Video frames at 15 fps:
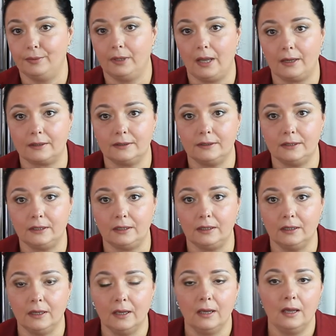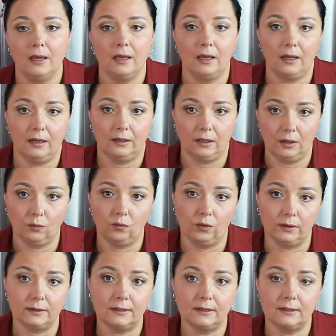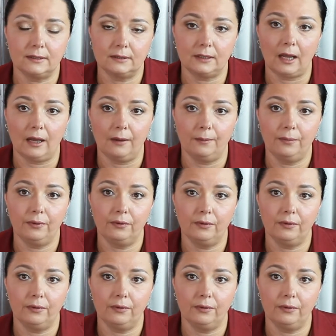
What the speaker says: black tea. And it will stop